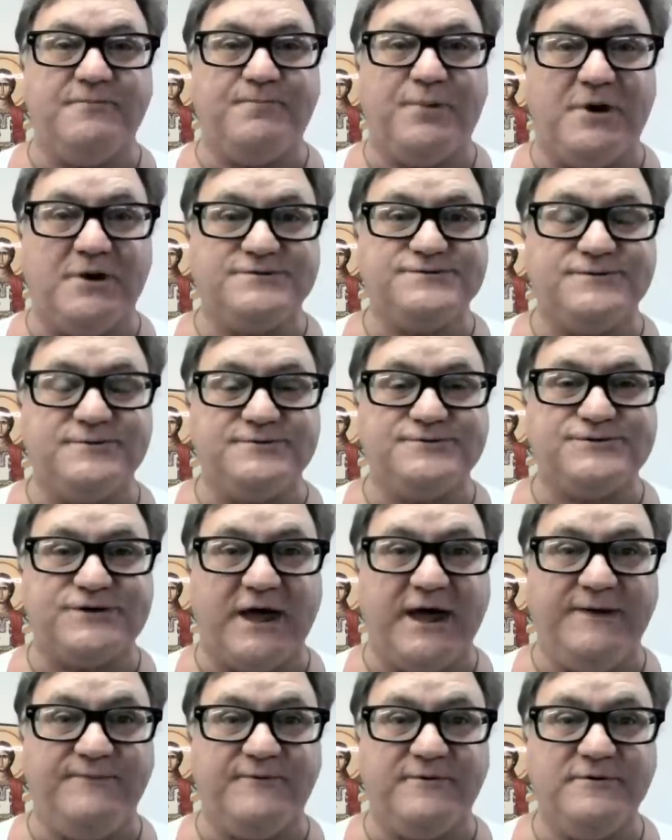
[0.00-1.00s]
your personal
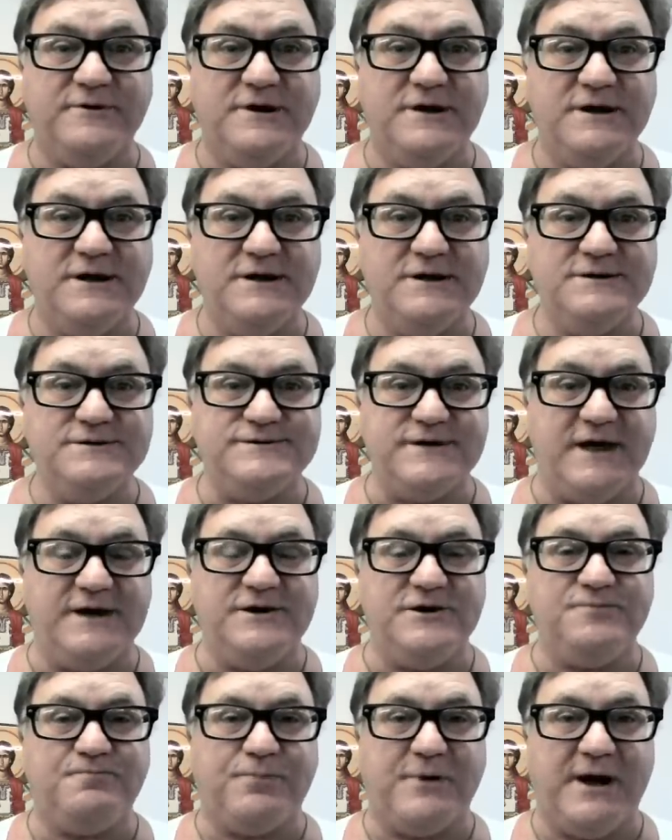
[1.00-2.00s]
Savior.
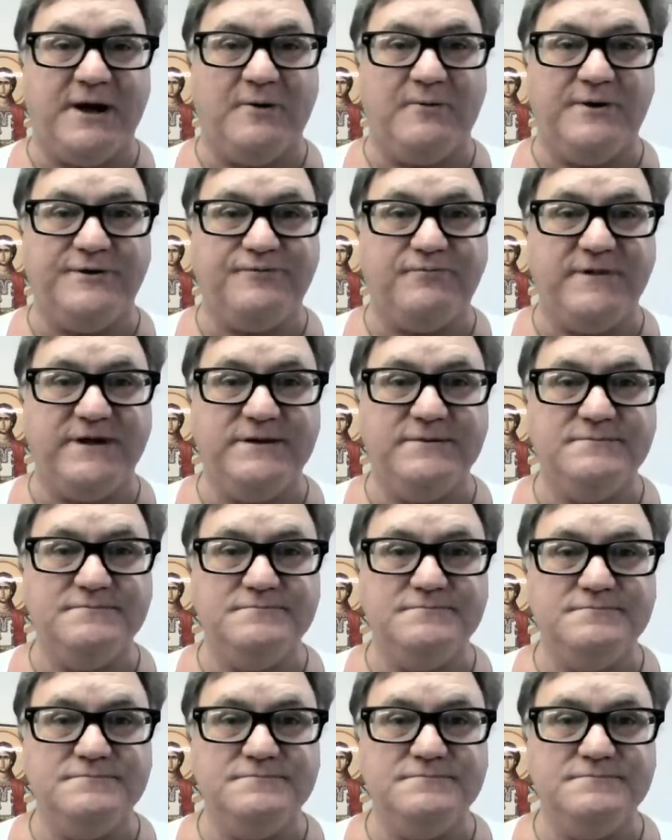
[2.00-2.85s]
Say this prayer with me.